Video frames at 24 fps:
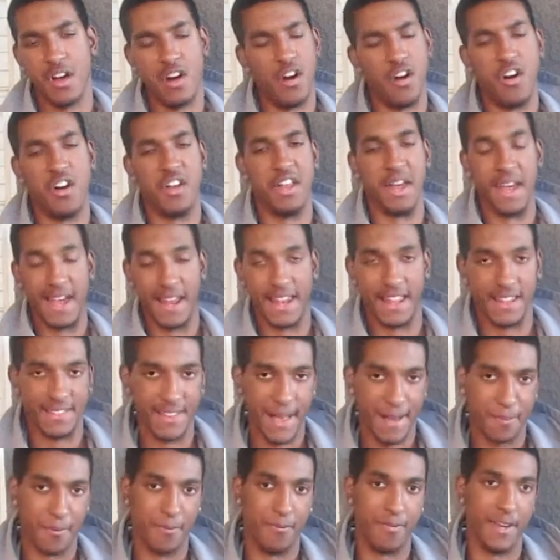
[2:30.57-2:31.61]
on any
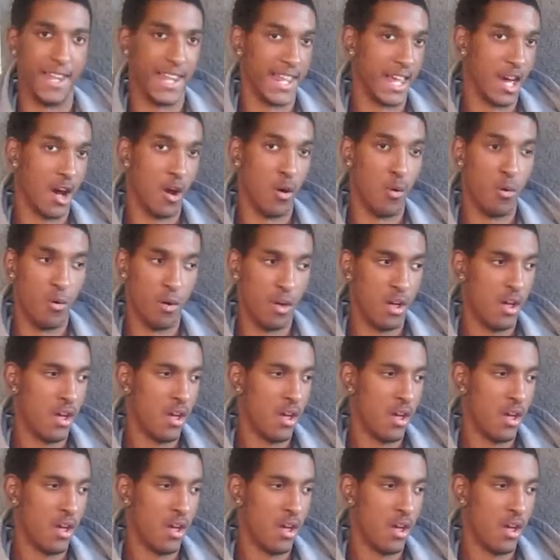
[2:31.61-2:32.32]
type of video